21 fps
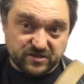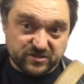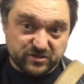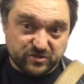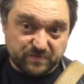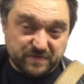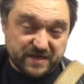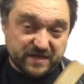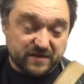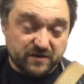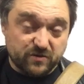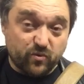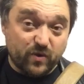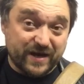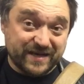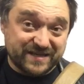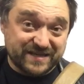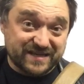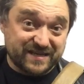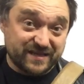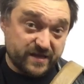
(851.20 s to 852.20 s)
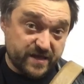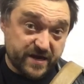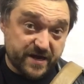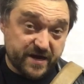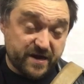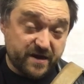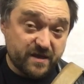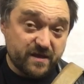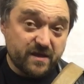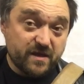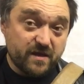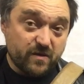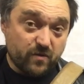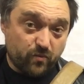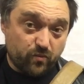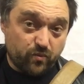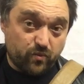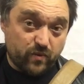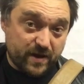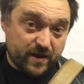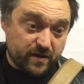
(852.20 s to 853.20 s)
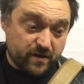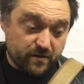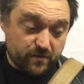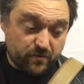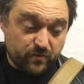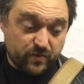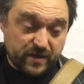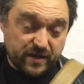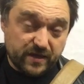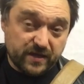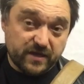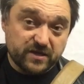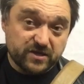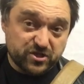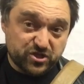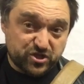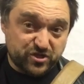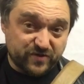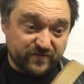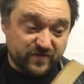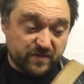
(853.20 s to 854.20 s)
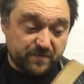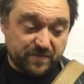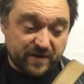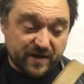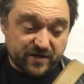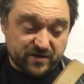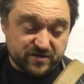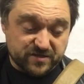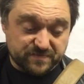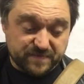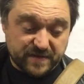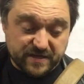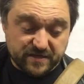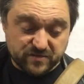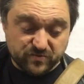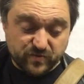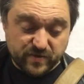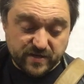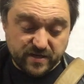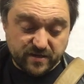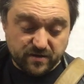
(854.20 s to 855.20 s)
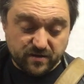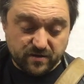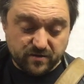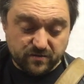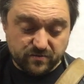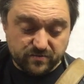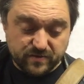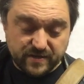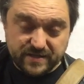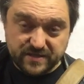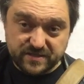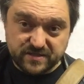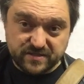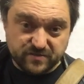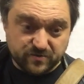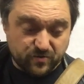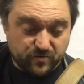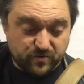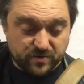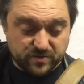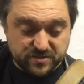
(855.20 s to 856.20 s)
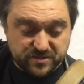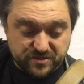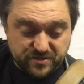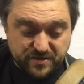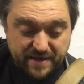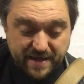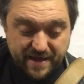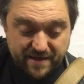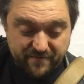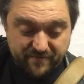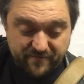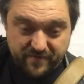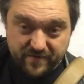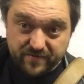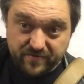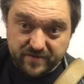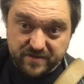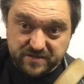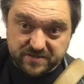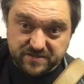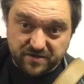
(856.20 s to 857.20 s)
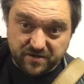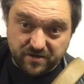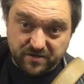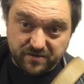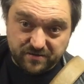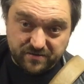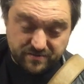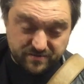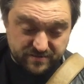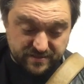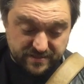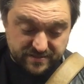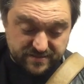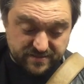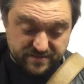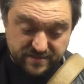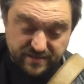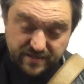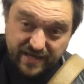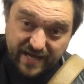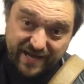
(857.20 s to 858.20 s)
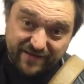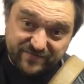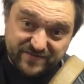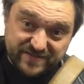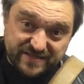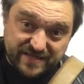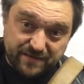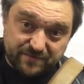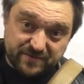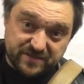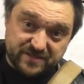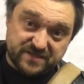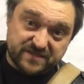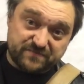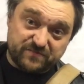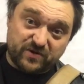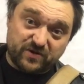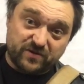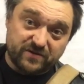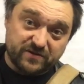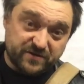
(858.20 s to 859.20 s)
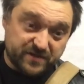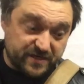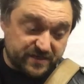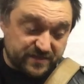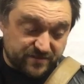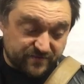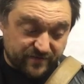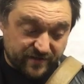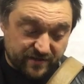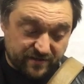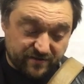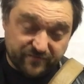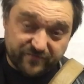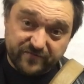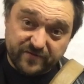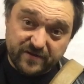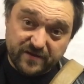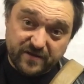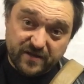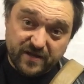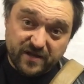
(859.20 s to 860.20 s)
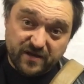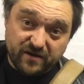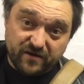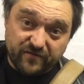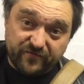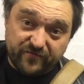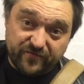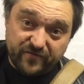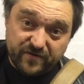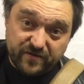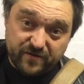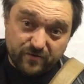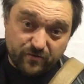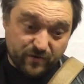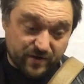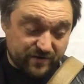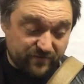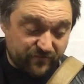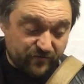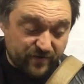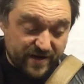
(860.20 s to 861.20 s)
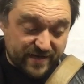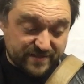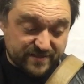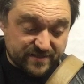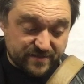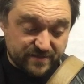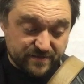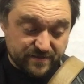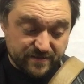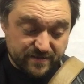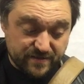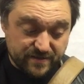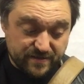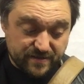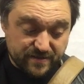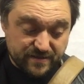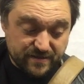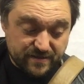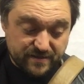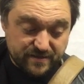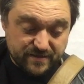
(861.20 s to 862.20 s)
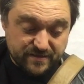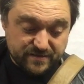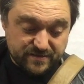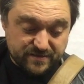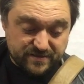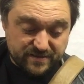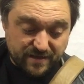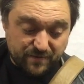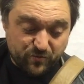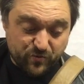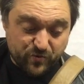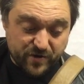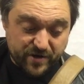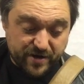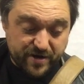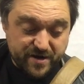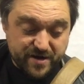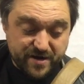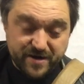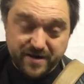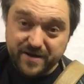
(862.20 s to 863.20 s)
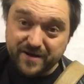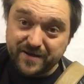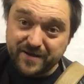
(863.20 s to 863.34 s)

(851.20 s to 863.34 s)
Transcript: to be quite clear where we shift the partners, because we always want to have this half step, the smaller interval of 1 fret somewhere